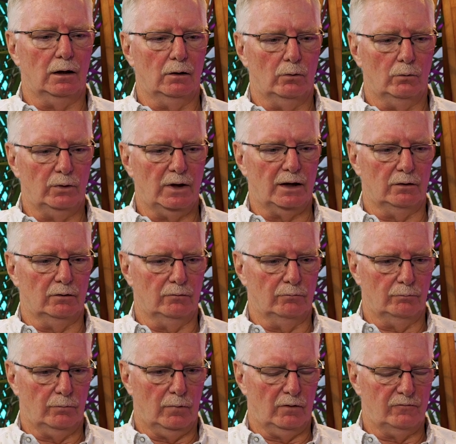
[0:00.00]
a
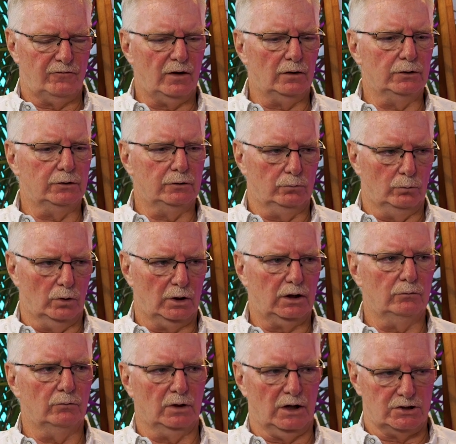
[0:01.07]
fairly good
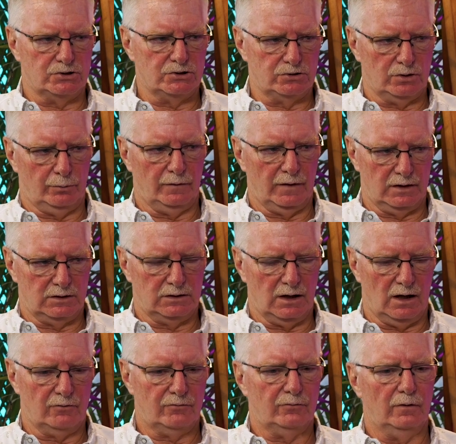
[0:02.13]
working relationship with
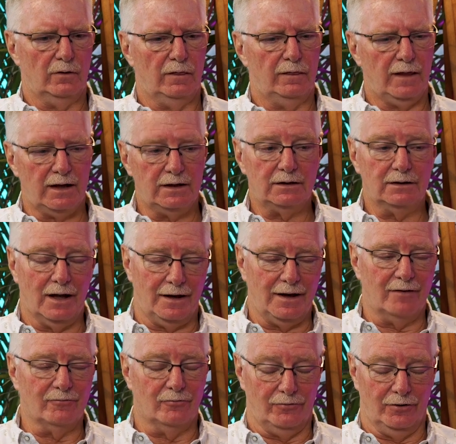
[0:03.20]
ATF. They did
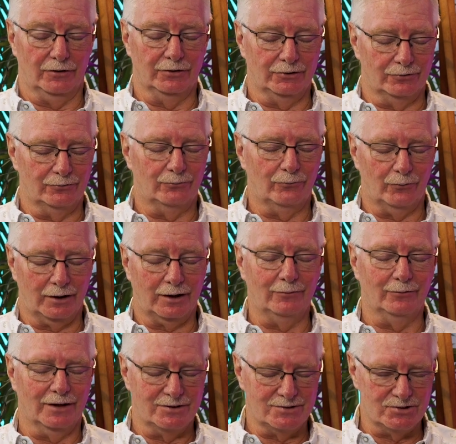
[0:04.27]
not have a fairly good
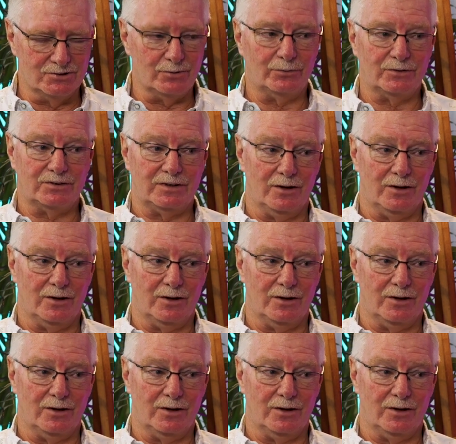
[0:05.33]
working relationship with the